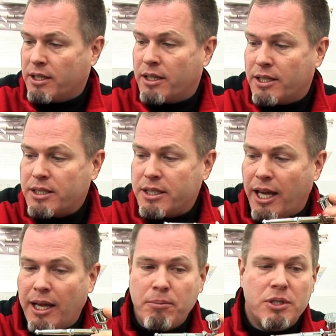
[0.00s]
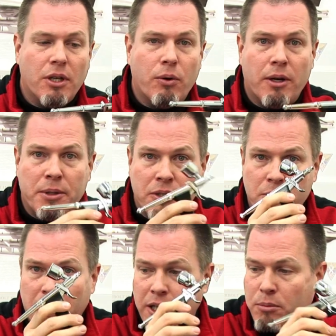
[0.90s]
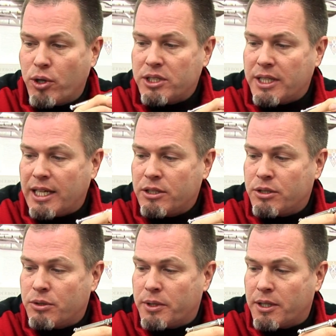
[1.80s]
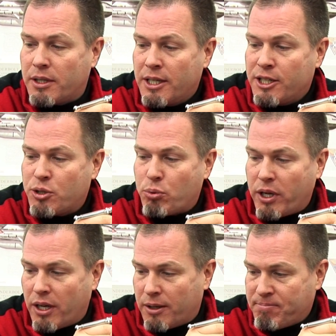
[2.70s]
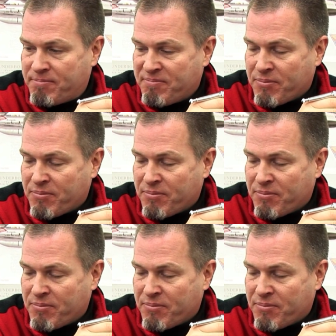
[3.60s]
this time. So I'll be using my airbrush again to spray on